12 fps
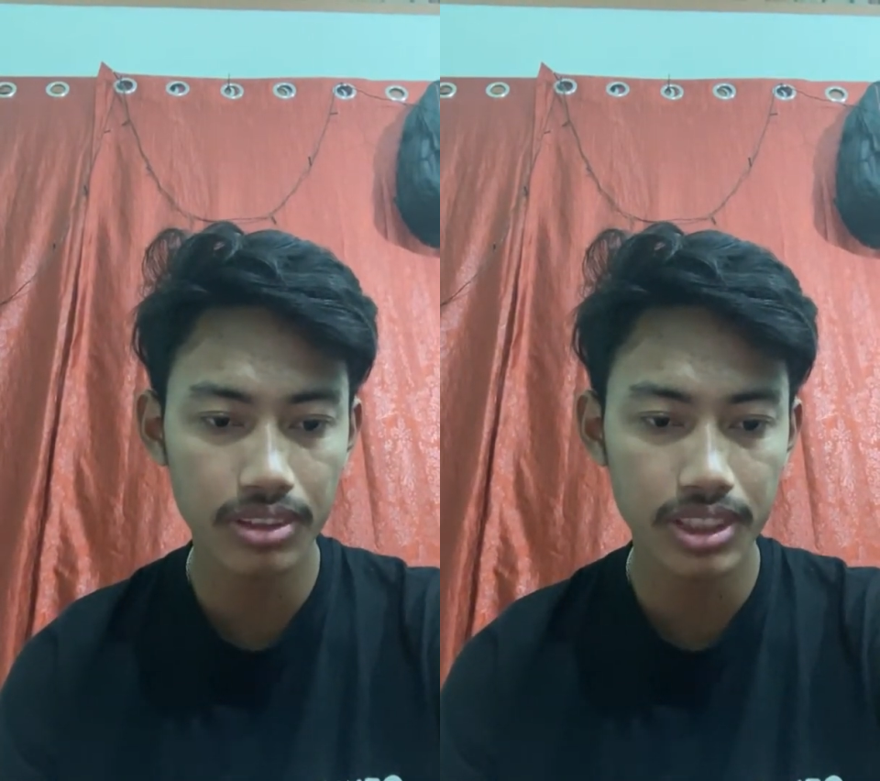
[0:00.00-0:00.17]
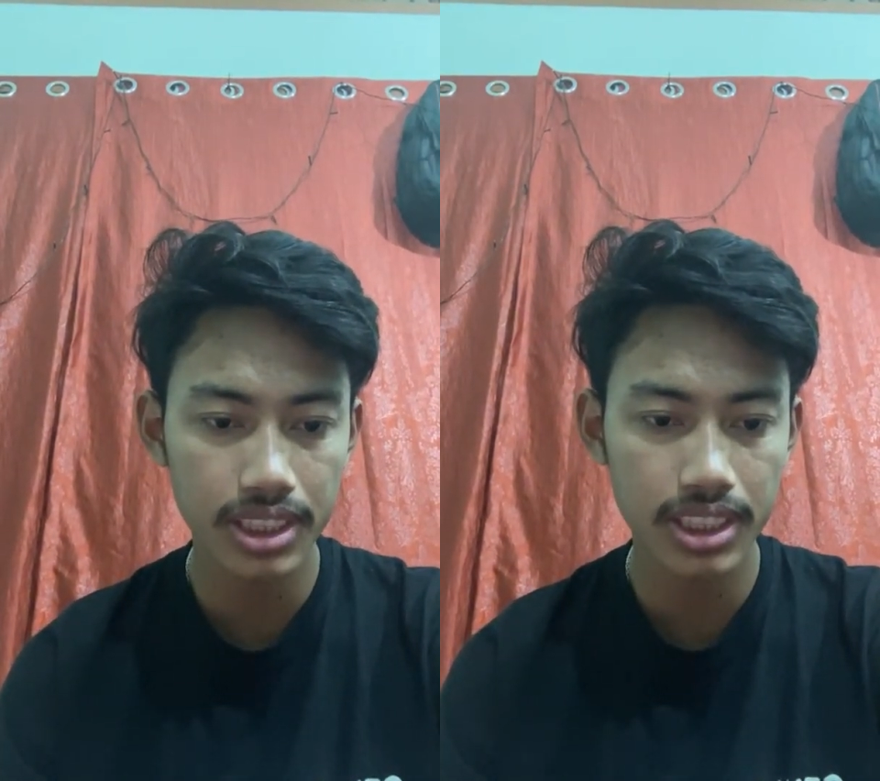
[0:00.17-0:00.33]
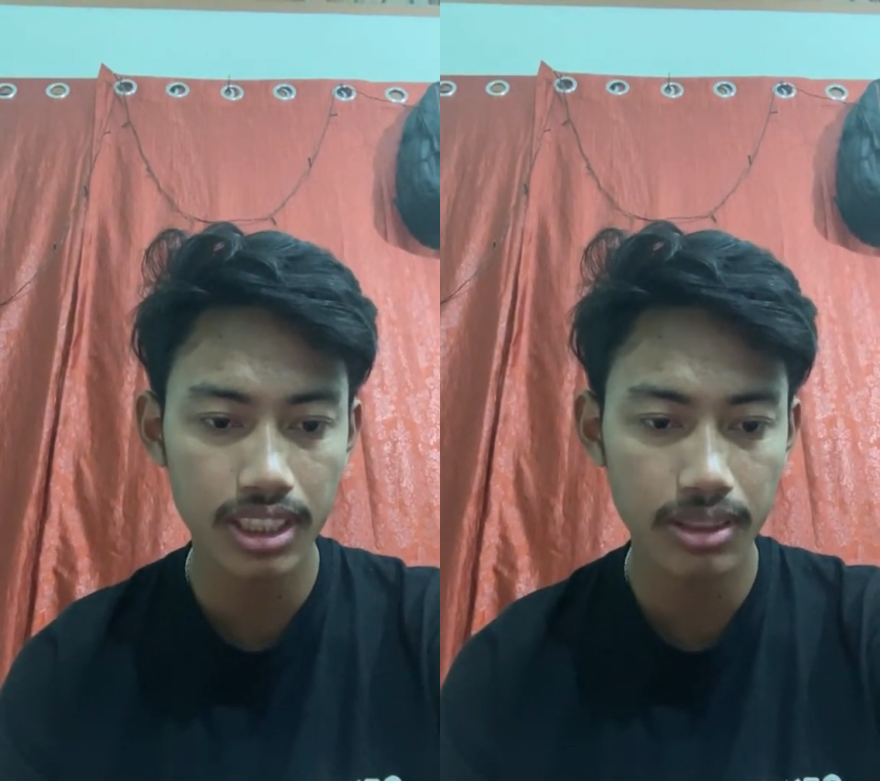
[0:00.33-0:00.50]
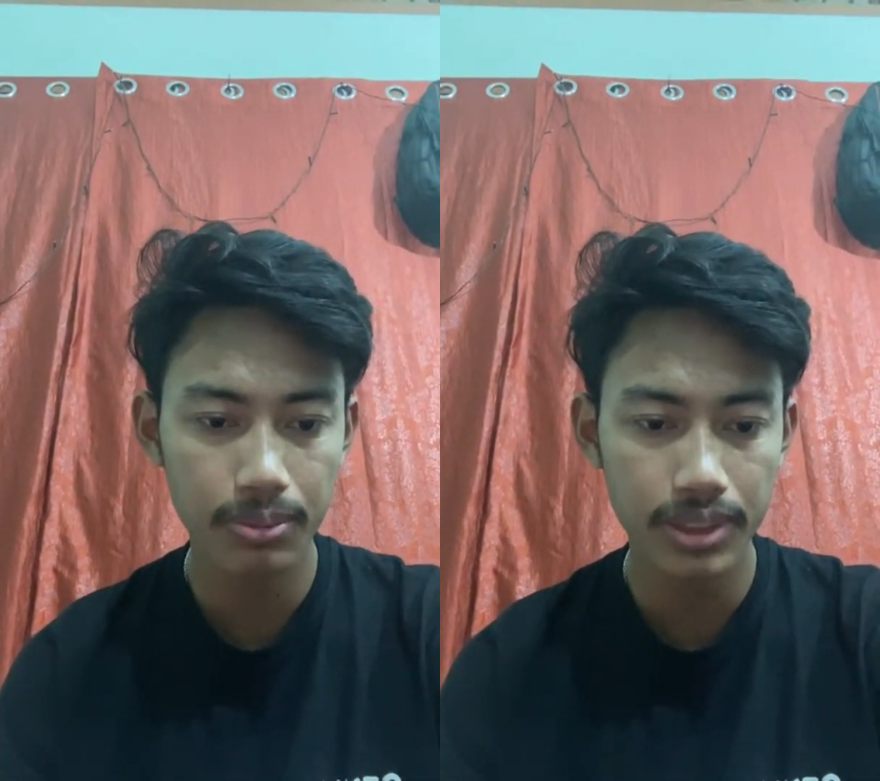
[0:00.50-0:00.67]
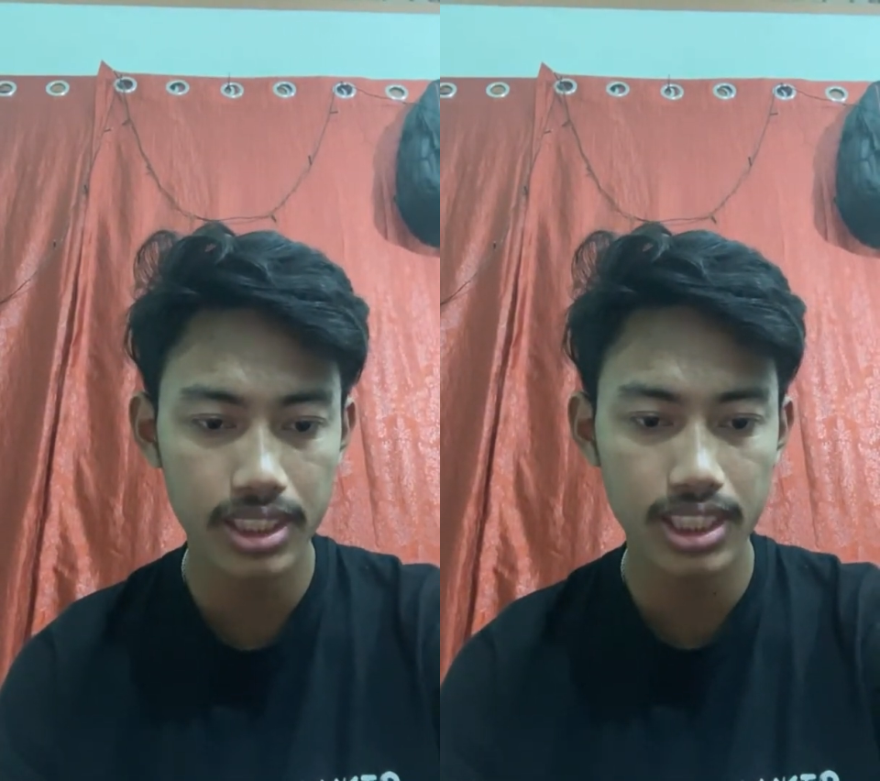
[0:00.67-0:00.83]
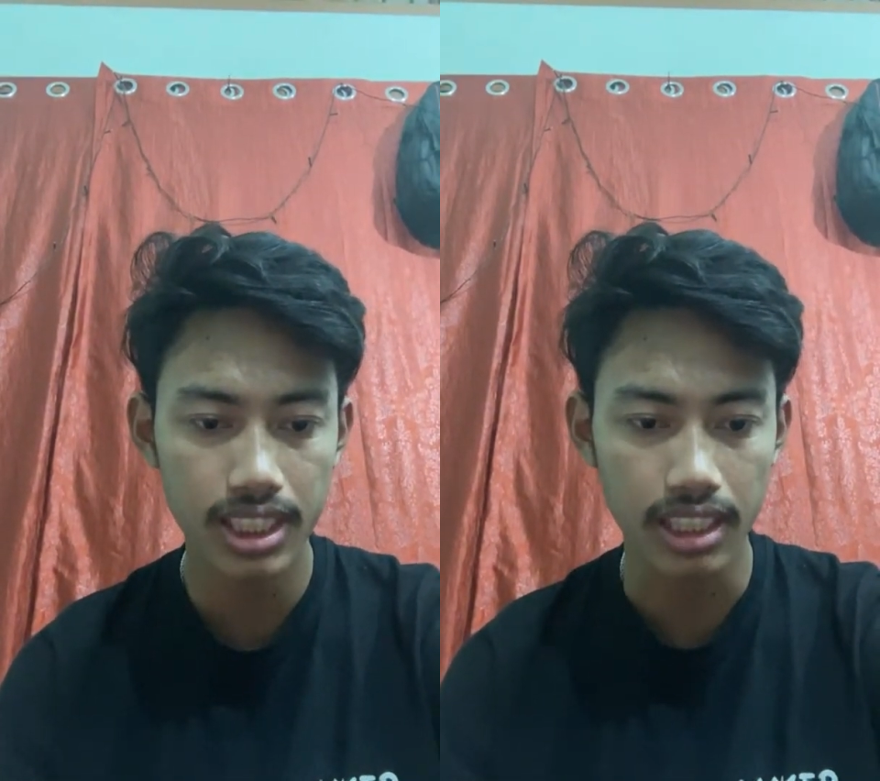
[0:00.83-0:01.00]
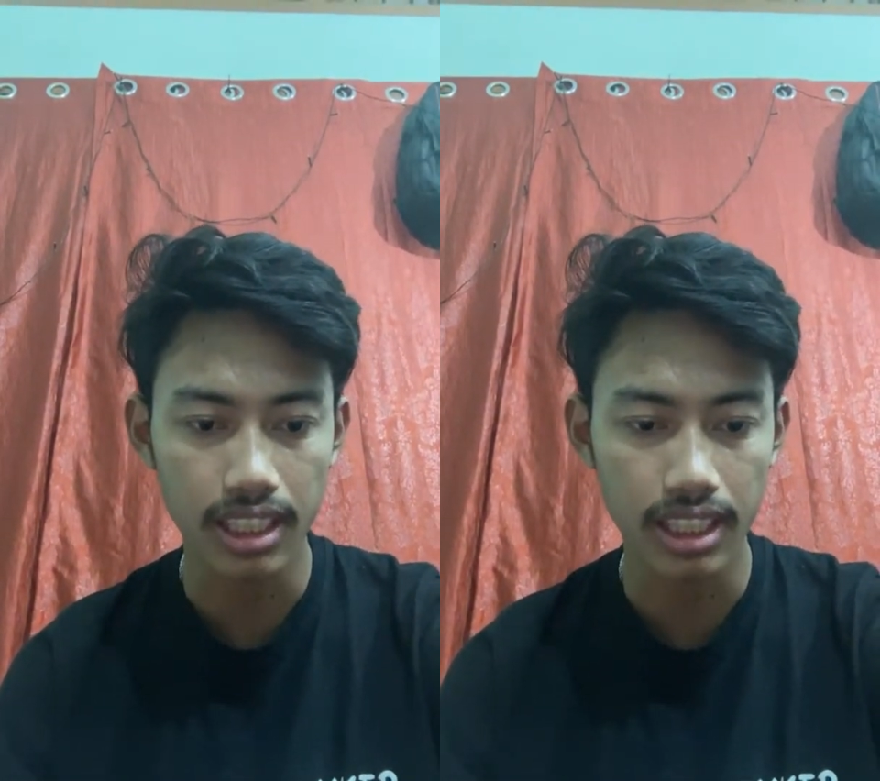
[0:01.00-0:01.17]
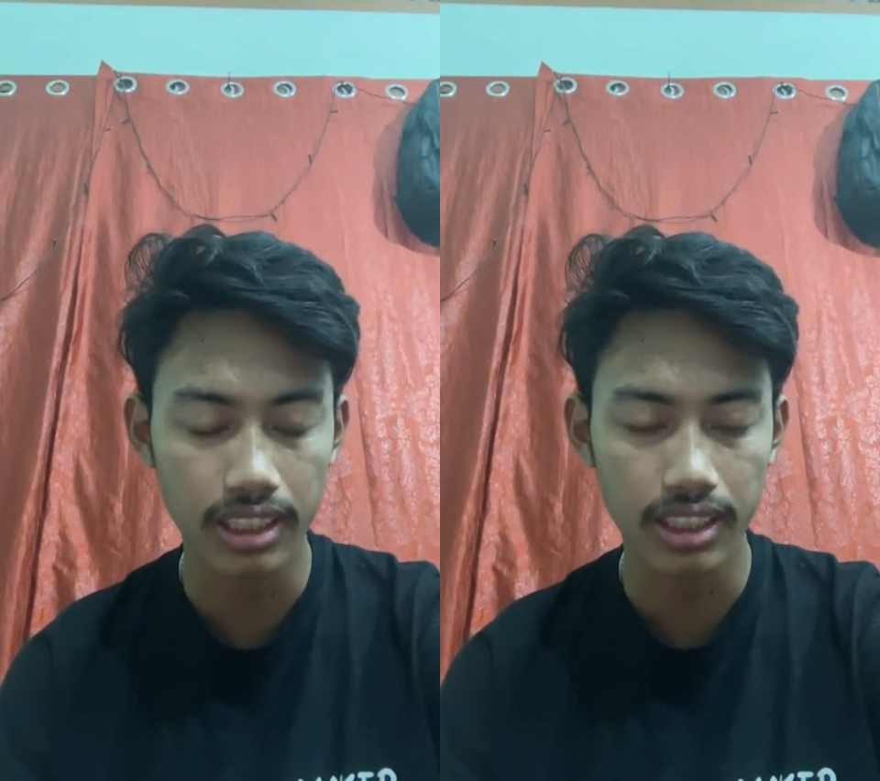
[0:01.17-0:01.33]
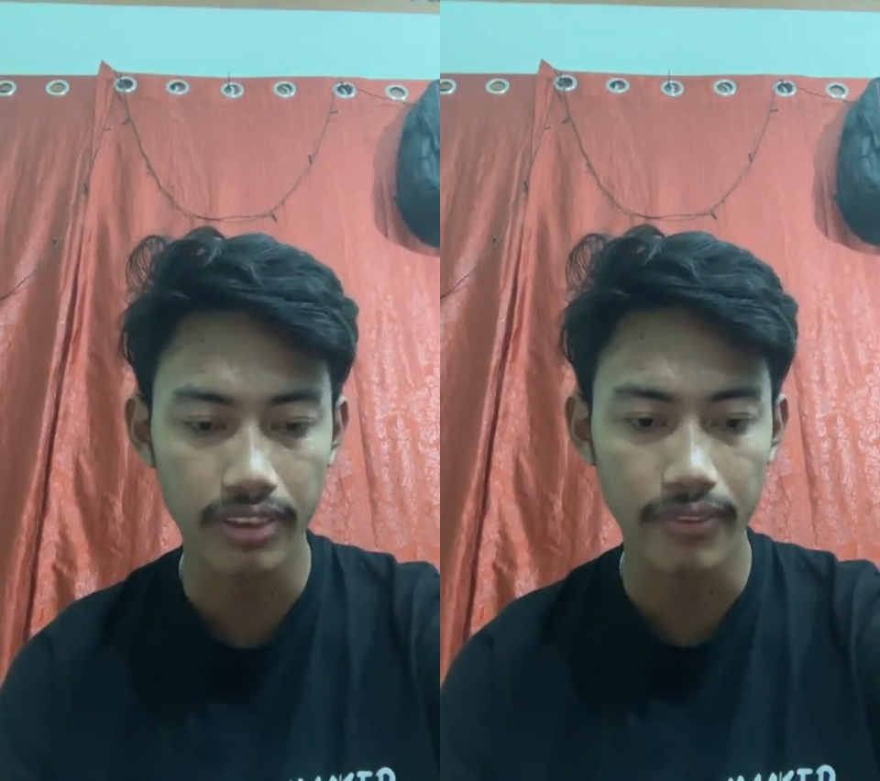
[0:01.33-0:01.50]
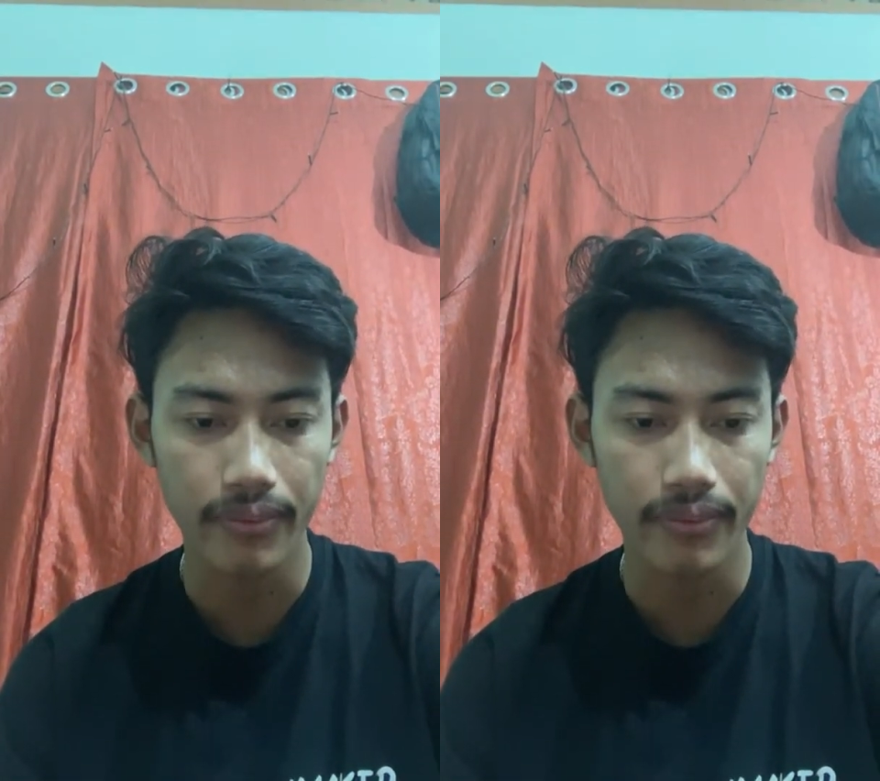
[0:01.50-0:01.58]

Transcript: result pg ke la ke